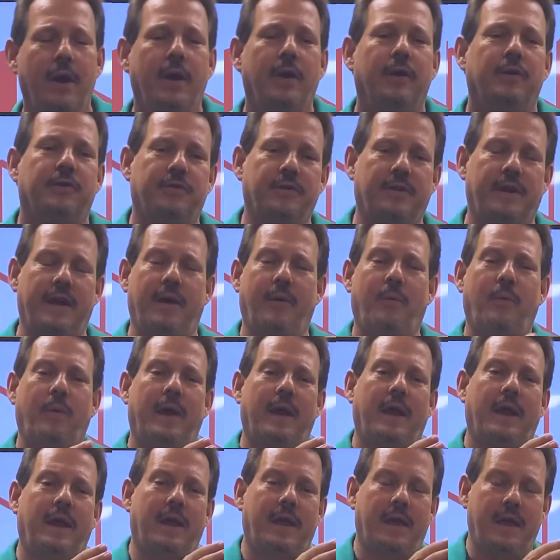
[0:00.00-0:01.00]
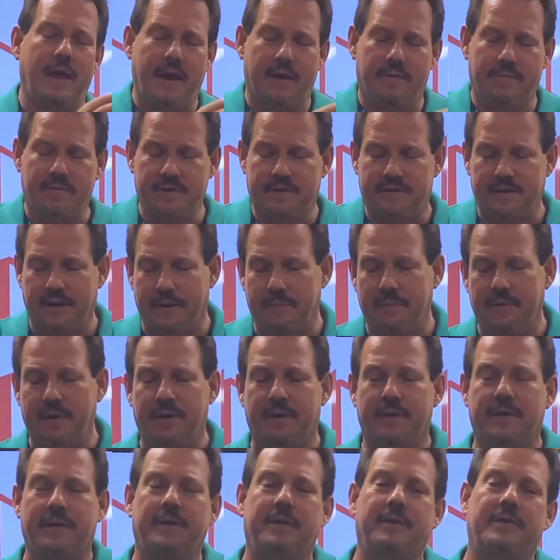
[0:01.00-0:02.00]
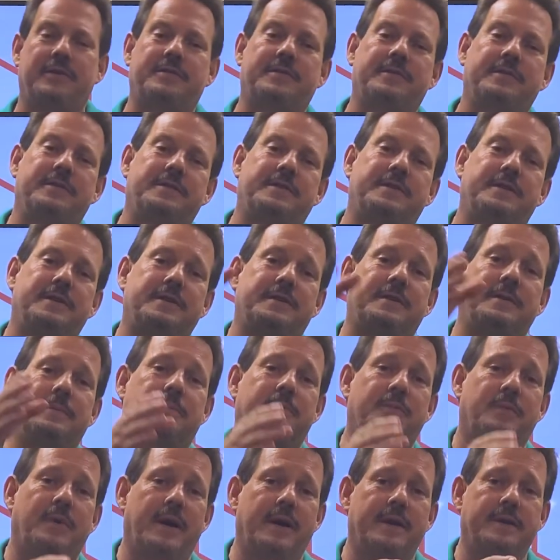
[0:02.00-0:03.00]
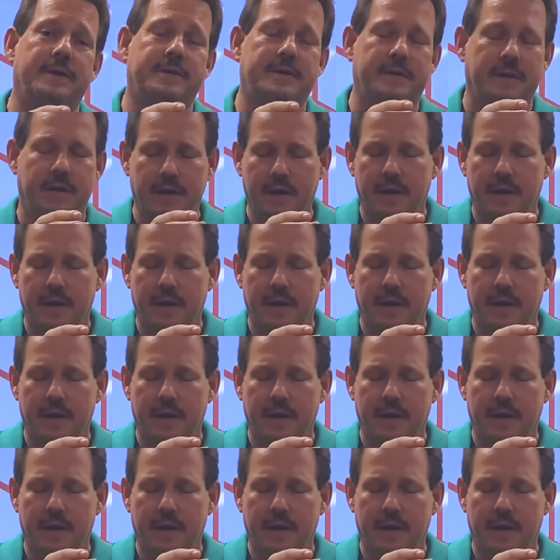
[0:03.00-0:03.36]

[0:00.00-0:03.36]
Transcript: So that way, every time the air conditioning system runs,